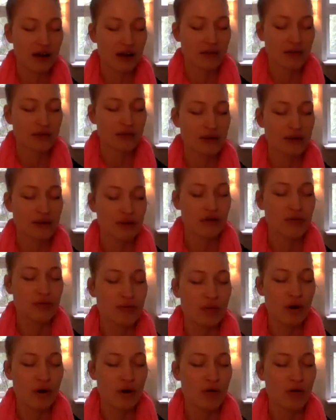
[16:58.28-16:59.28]
For the
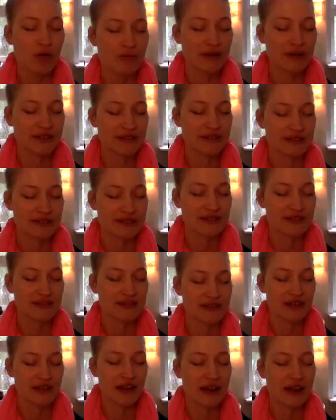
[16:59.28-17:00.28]

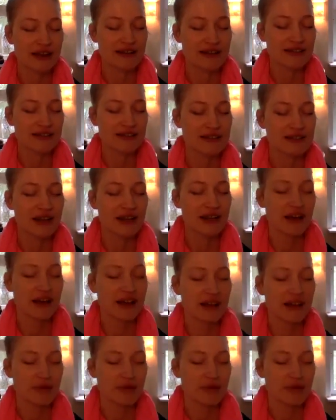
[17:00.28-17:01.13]
moments, stay